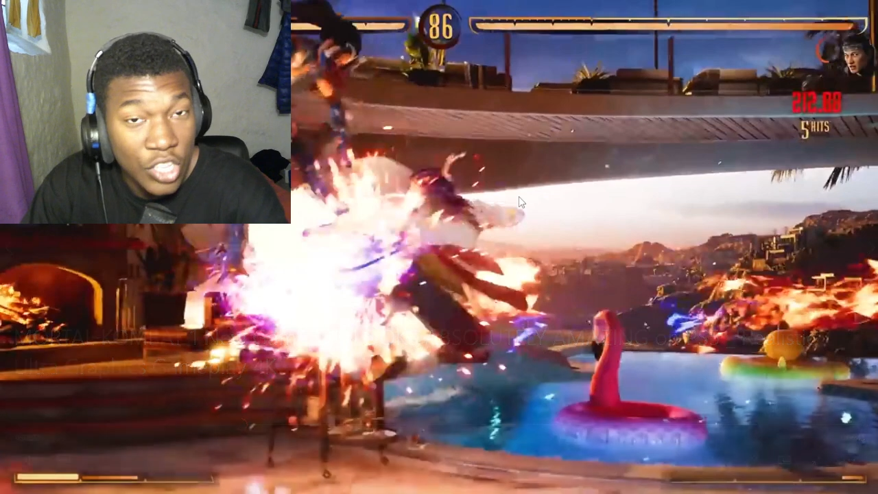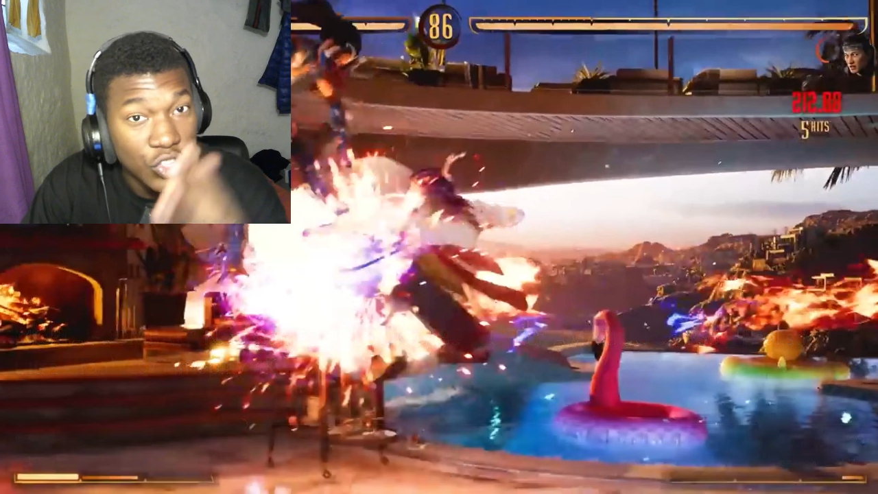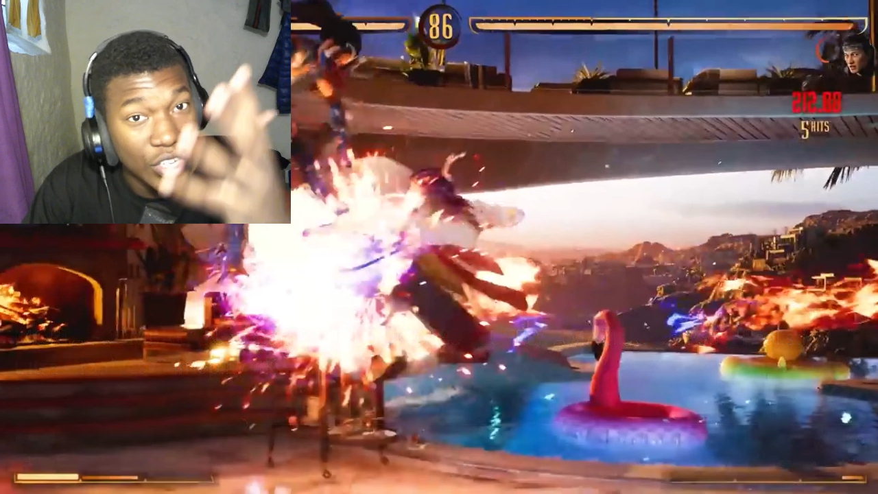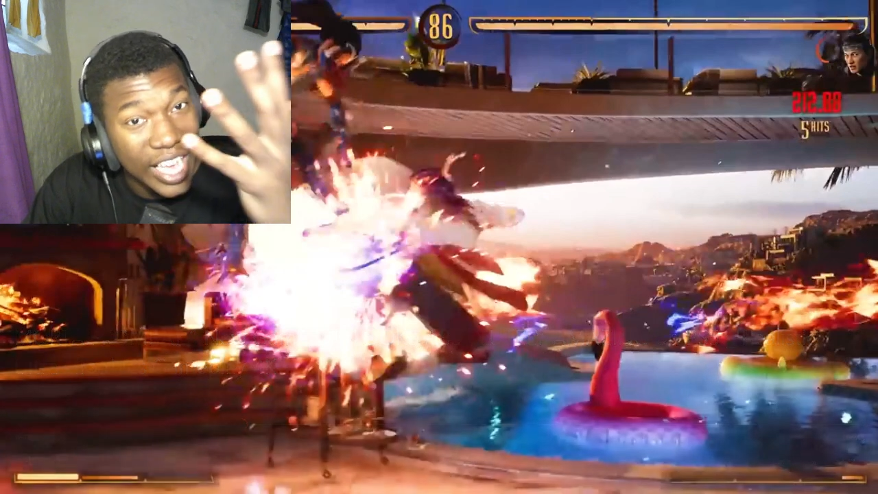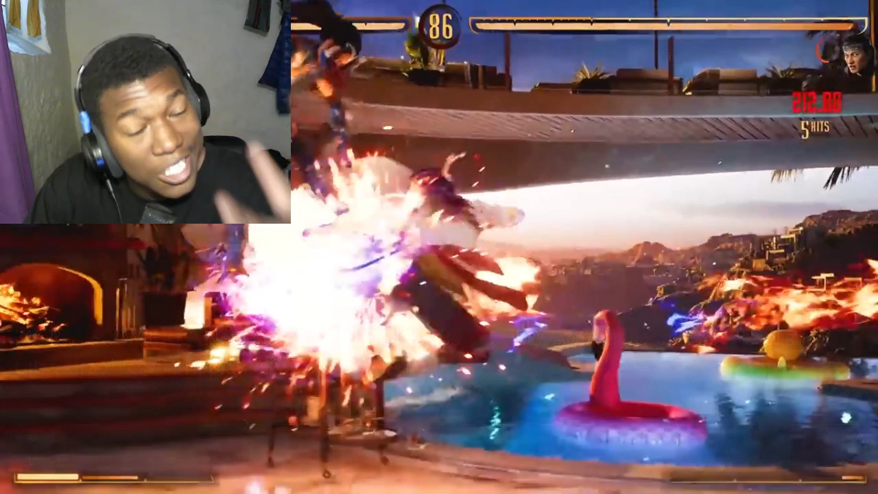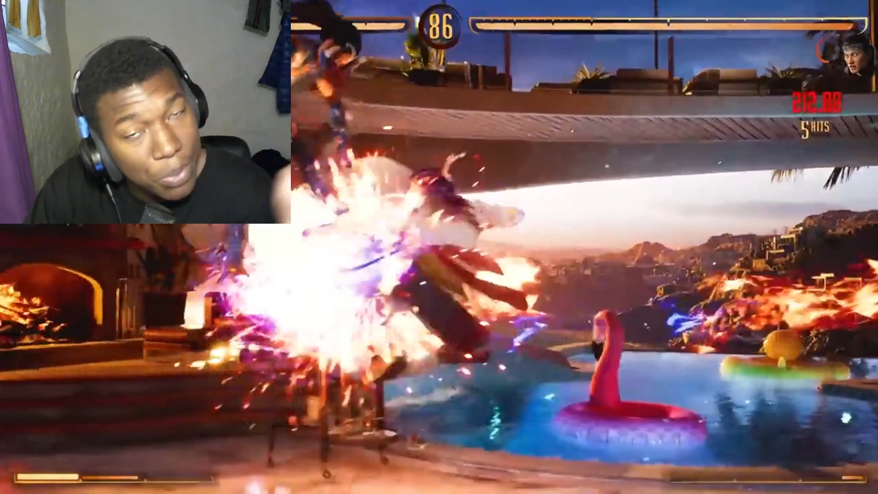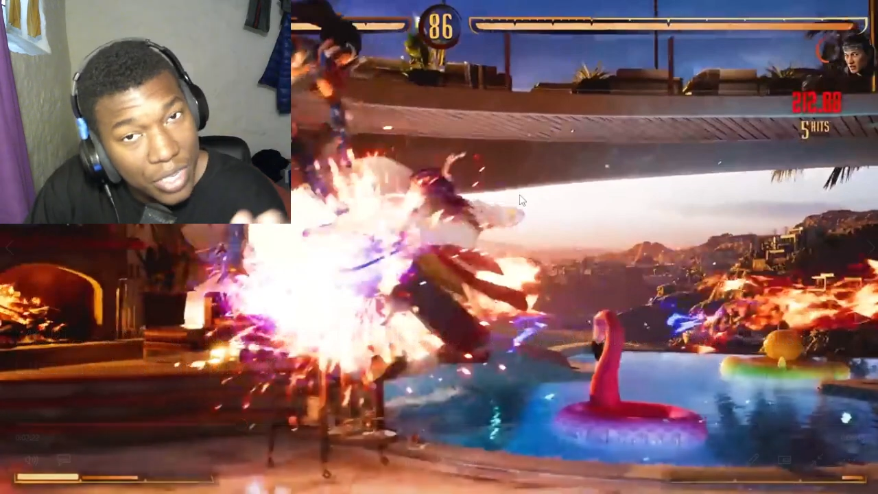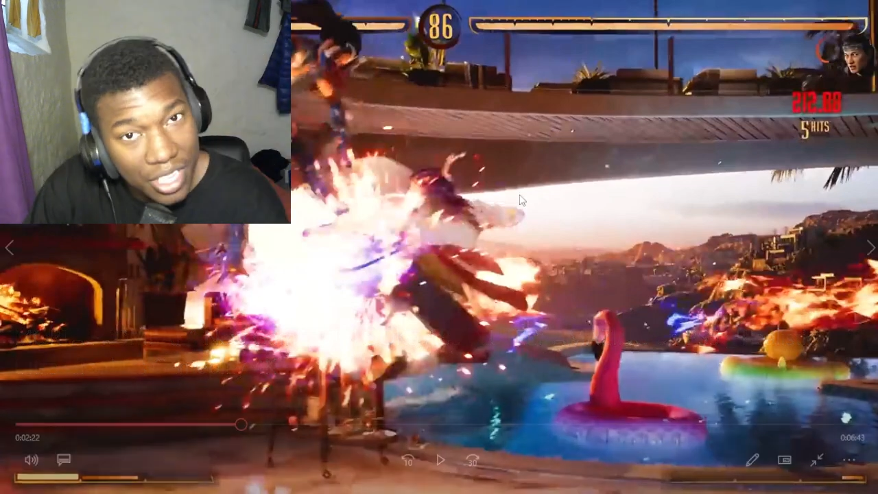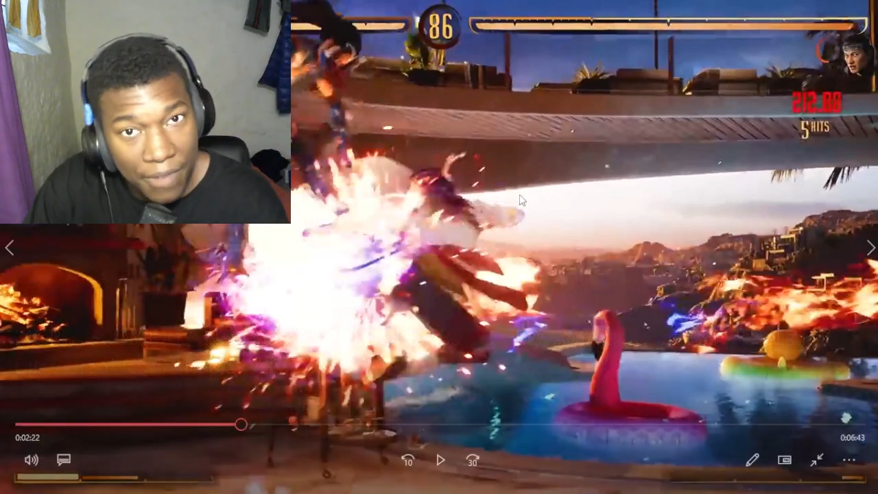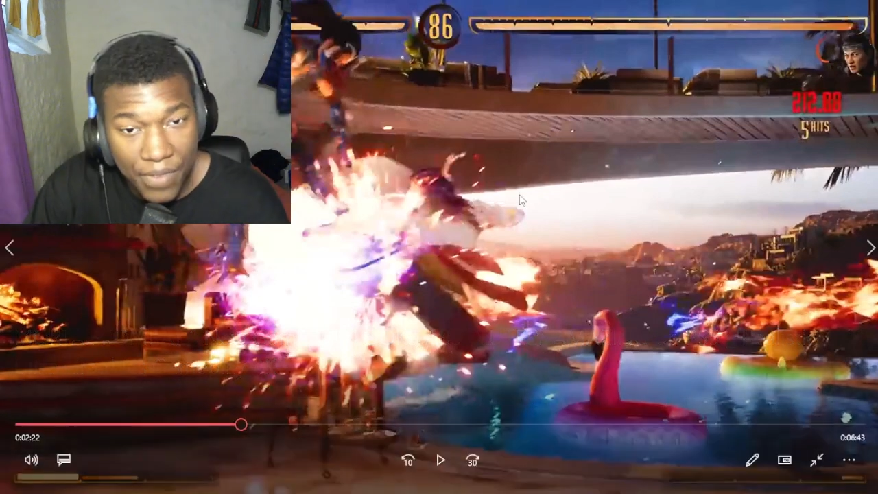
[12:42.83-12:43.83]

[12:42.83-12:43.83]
so that's pretty